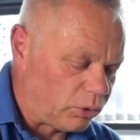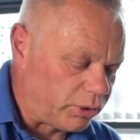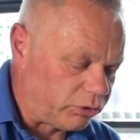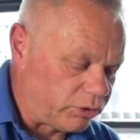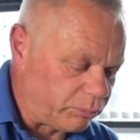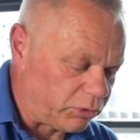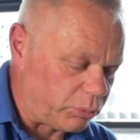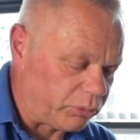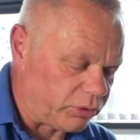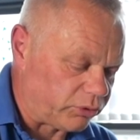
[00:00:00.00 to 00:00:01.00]
All those
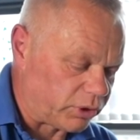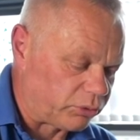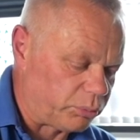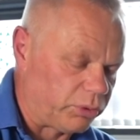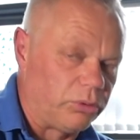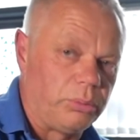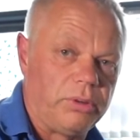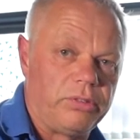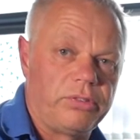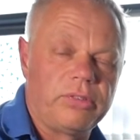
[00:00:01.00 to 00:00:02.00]
treatments we'll discuss once
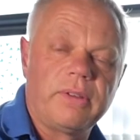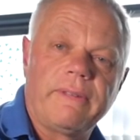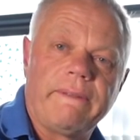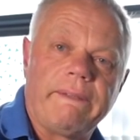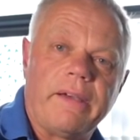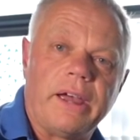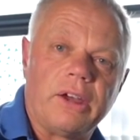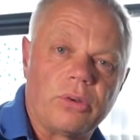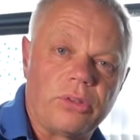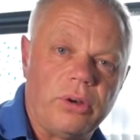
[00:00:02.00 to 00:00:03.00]
we've
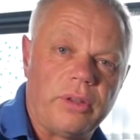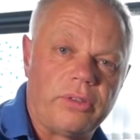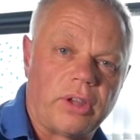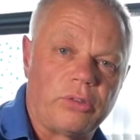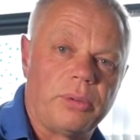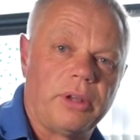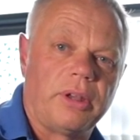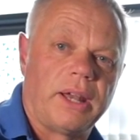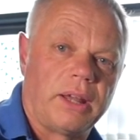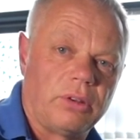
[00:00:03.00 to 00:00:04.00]
gone through the
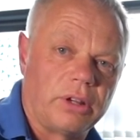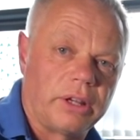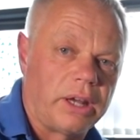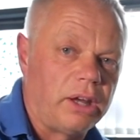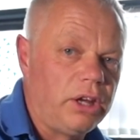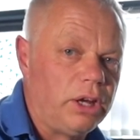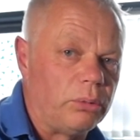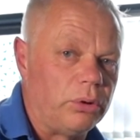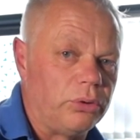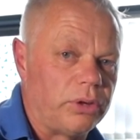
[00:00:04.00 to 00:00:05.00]
assessment and had a look at it.
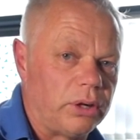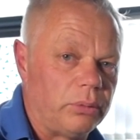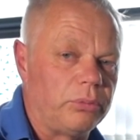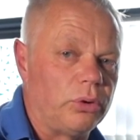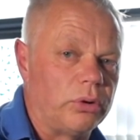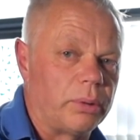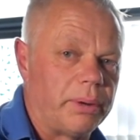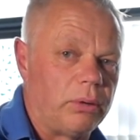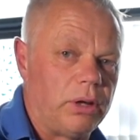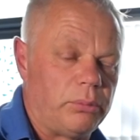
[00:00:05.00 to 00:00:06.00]
We'll also talk
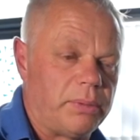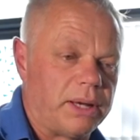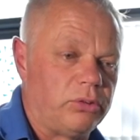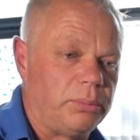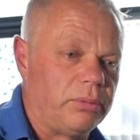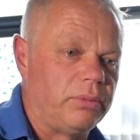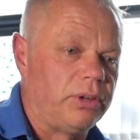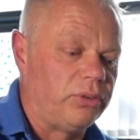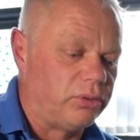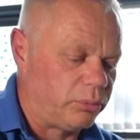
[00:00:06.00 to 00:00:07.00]
about load management.
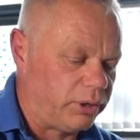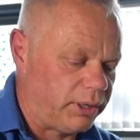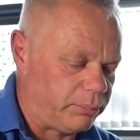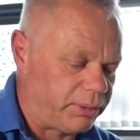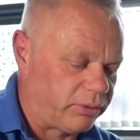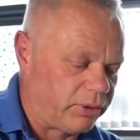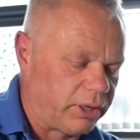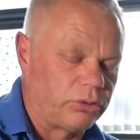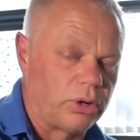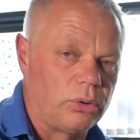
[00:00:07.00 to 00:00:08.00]
This is a really big
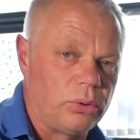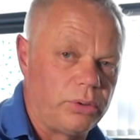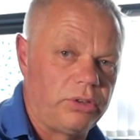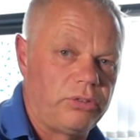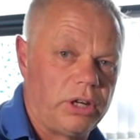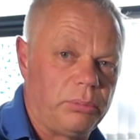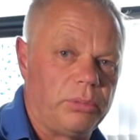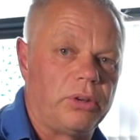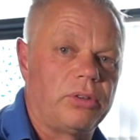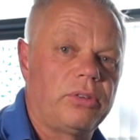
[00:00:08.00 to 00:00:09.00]
thing. So all these
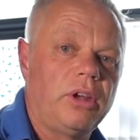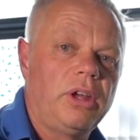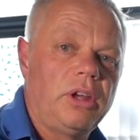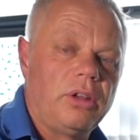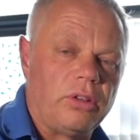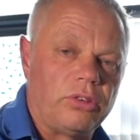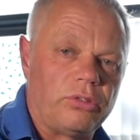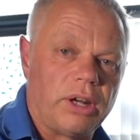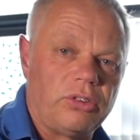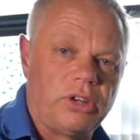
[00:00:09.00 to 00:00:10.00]
treatments, the
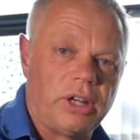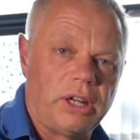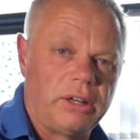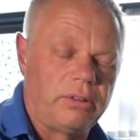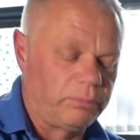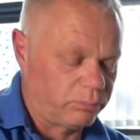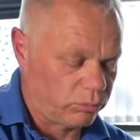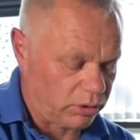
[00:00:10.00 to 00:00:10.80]
stretching,